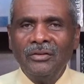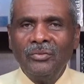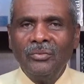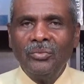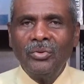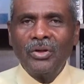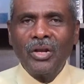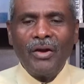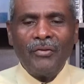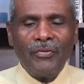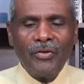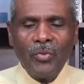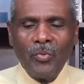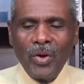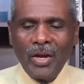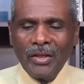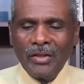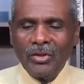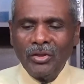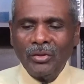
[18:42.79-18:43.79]
Whatever
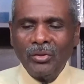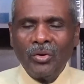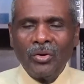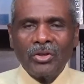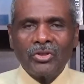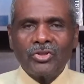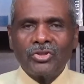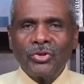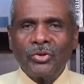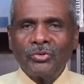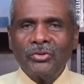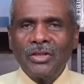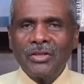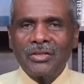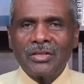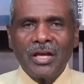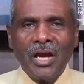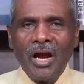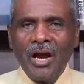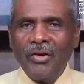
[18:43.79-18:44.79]
way the Lord so
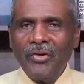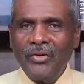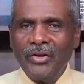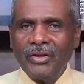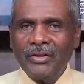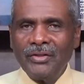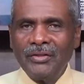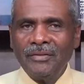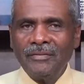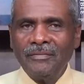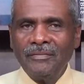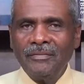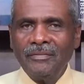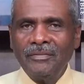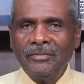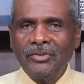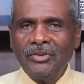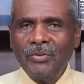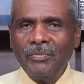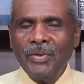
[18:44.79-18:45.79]
desired
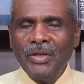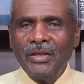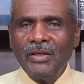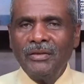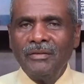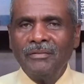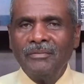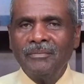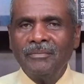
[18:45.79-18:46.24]
to be,